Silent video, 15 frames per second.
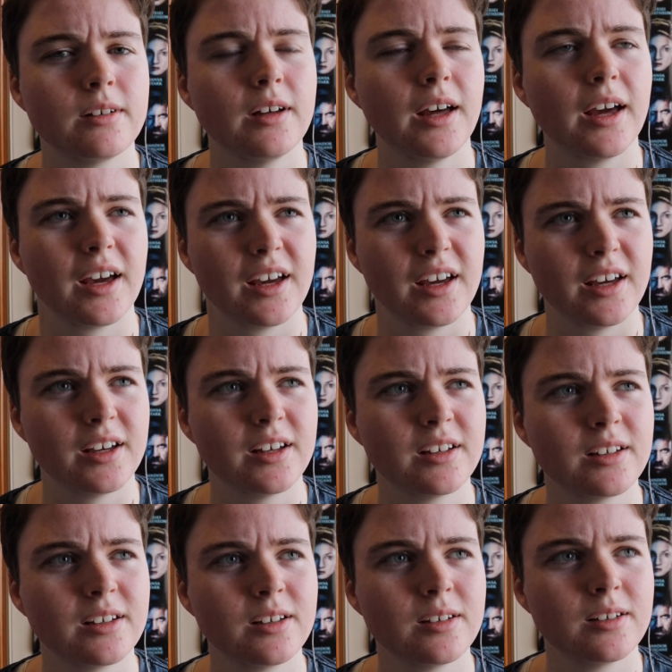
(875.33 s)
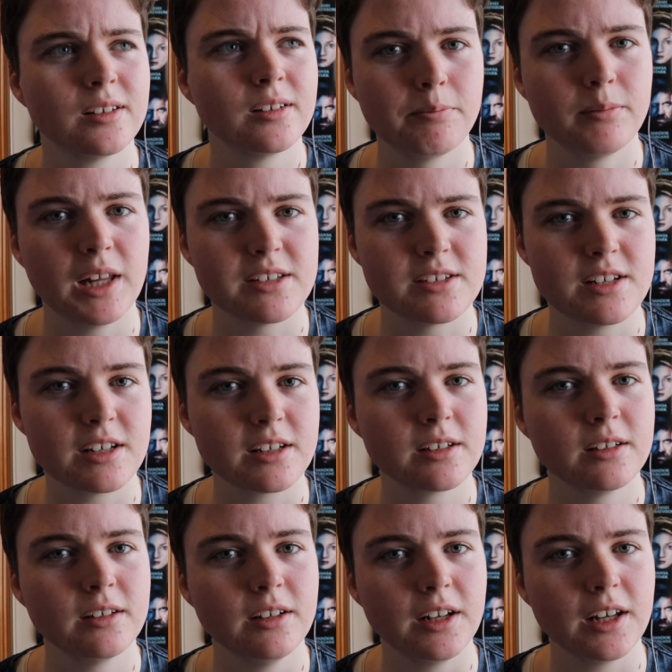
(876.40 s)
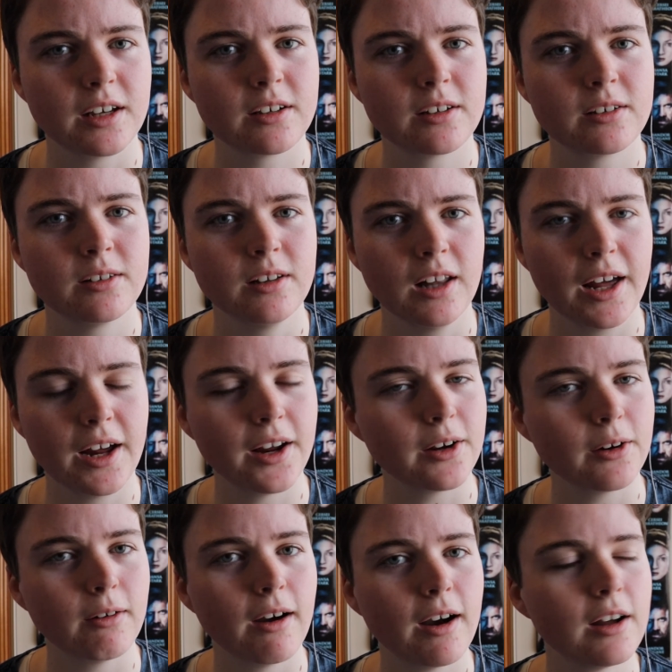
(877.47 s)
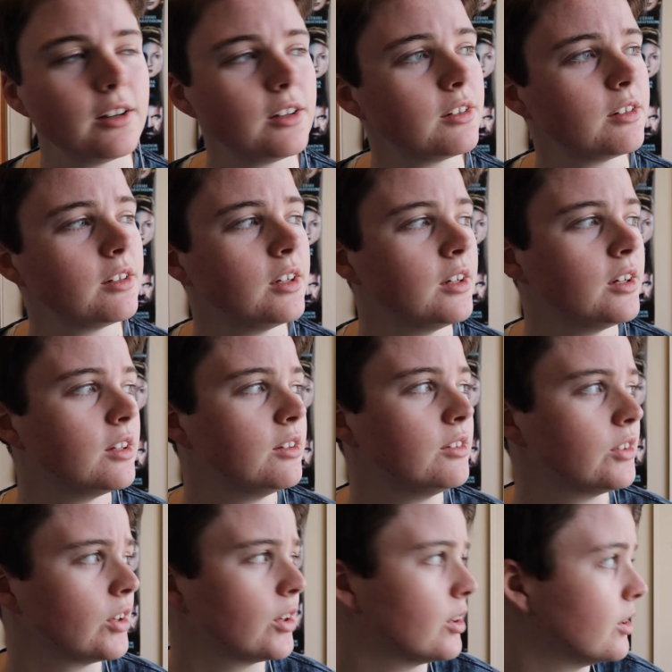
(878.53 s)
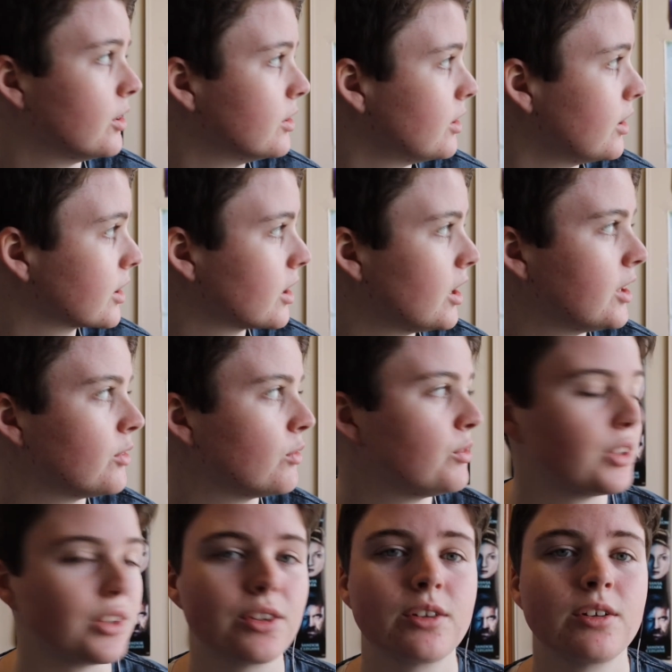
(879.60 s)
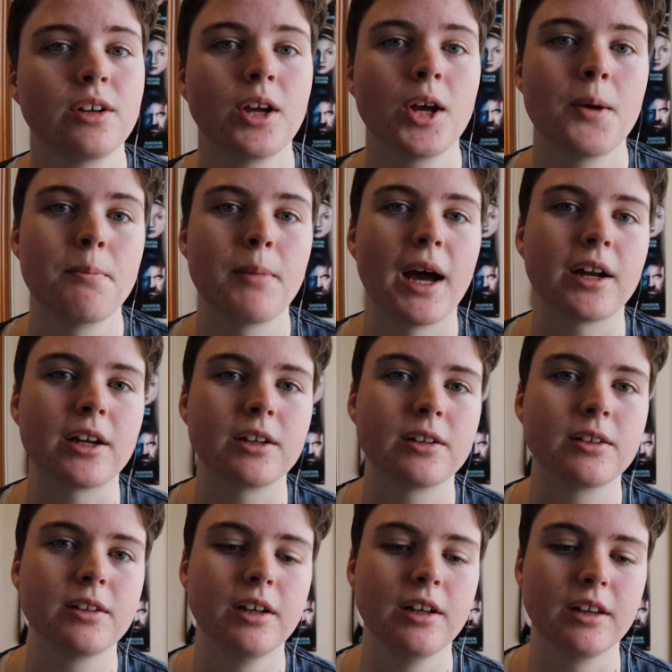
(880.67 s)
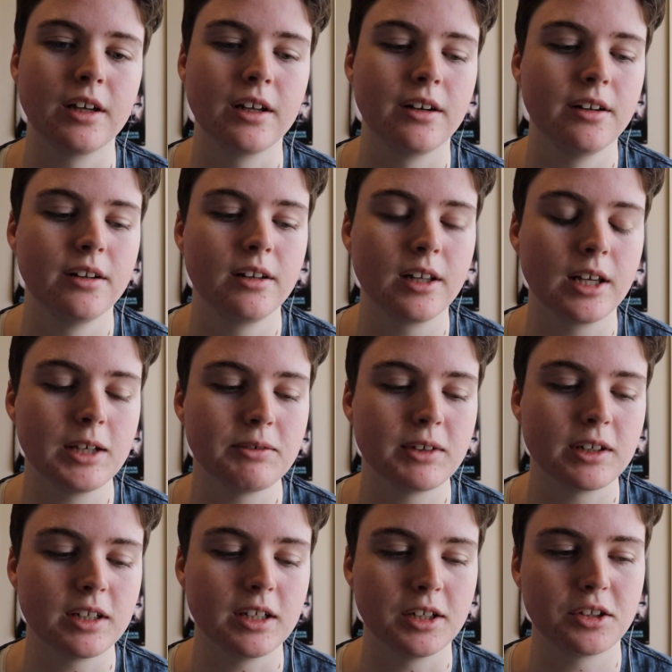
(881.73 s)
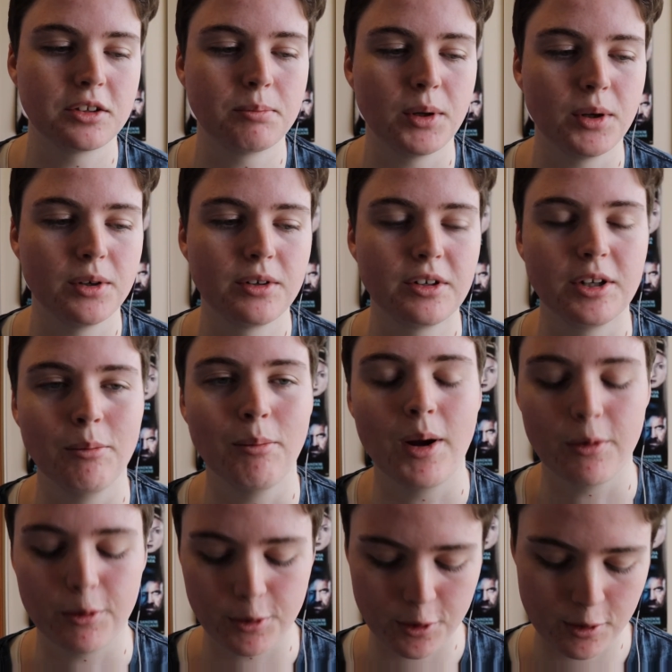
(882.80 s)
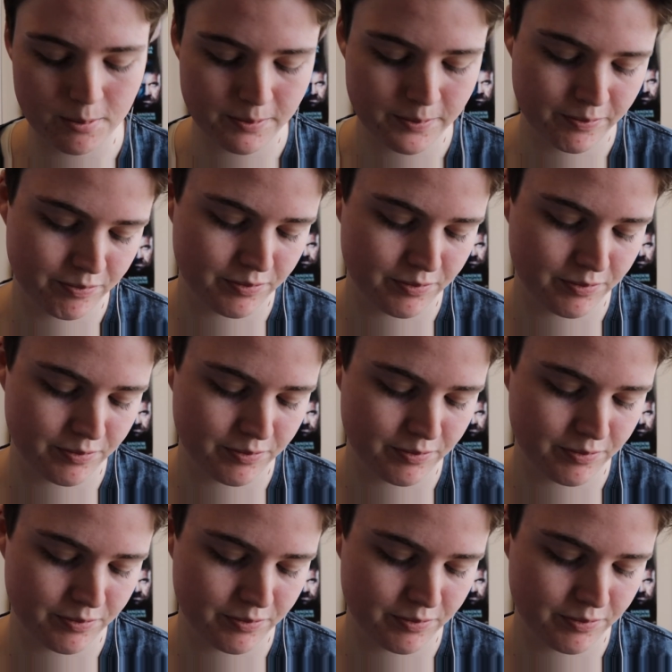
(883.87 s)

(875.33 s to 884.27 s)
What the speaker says: a plastic dick laying around, so I kind of just pat it and then leave it in a spot in my room,